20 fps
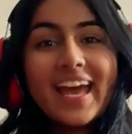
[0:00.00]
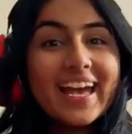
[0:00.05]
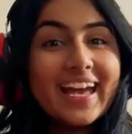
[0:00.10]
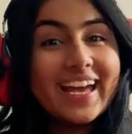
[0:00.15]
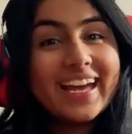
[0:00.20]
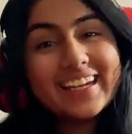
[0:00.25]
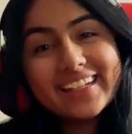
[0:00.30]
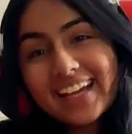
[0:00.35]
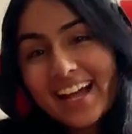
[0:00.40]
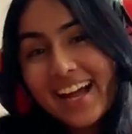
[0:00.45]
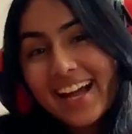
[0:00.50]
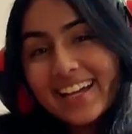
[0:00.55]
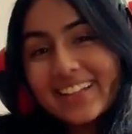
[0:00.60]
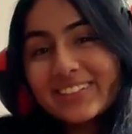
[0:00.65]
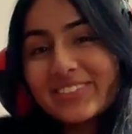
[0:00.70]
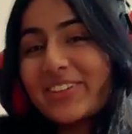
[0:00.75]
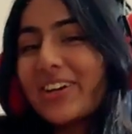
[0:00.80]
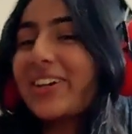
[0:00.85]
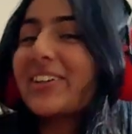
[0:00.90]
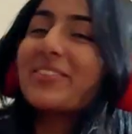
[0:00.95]
Hey guys,
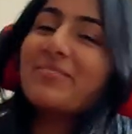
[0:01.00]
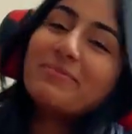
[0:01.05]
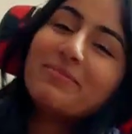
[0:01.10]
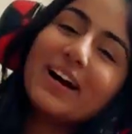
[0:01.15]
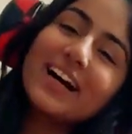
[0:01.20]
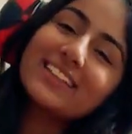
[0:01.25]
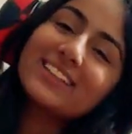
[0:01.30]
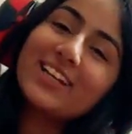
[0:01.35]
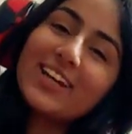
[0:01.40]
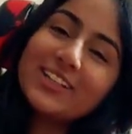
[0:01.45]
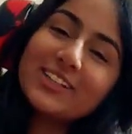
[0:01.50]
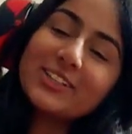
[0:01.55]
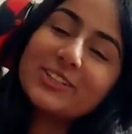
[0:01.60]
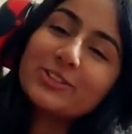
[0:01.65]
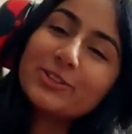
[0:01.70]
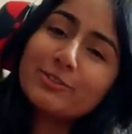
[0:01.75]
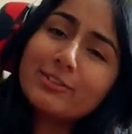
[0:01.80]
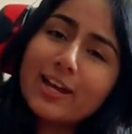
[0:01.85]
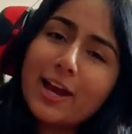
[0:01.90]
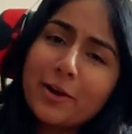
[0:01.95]
welcome back to our
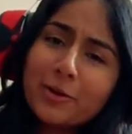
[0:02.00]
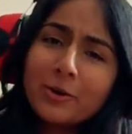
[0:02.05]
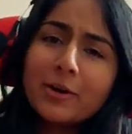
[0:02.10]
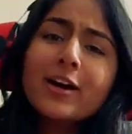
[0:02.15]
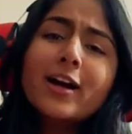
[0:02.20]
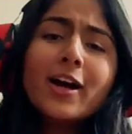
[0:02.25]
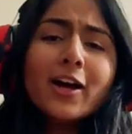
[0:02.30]
YouTube channel.